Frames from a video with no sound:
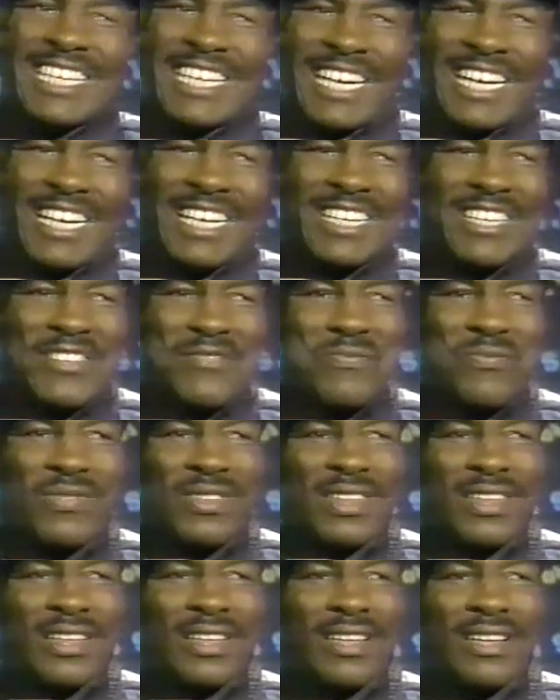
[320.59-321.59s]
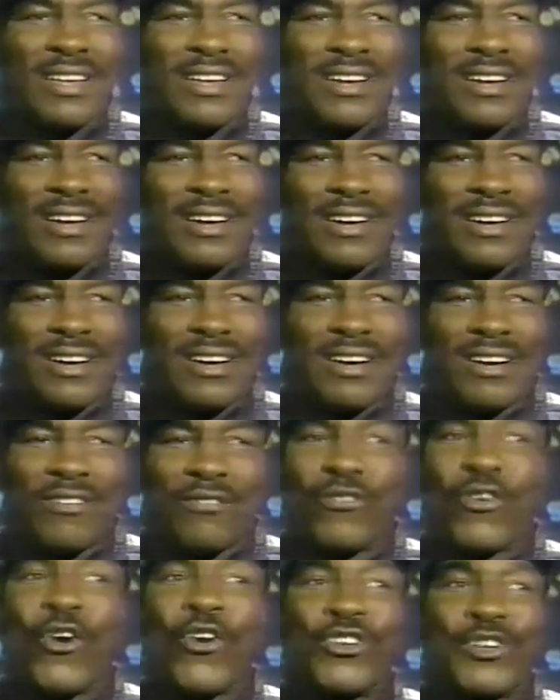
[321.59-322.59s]
I yeah. should say. How surprised were you when he got back up?
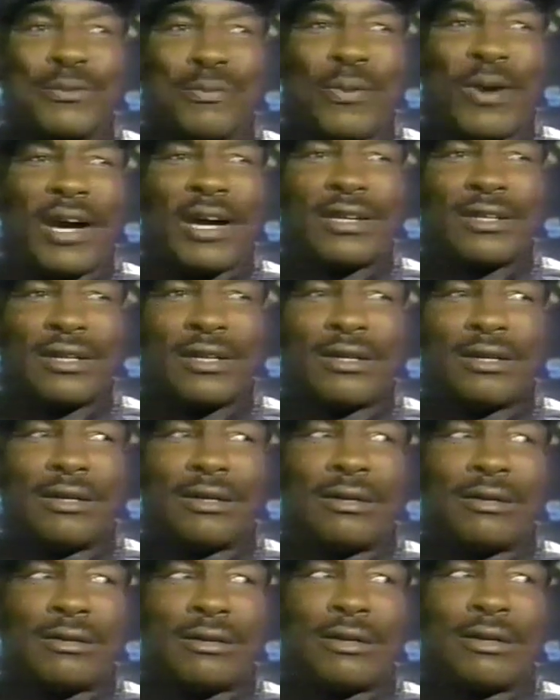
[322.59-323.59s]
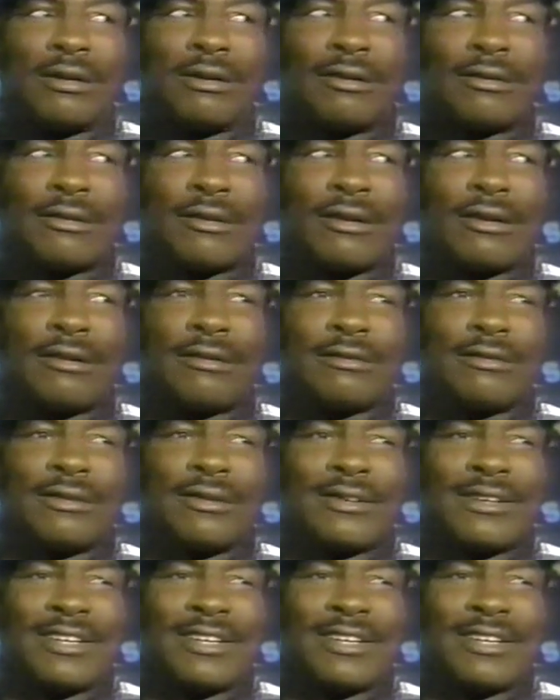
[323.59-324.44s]
Very surprised. Uh-oh, long night.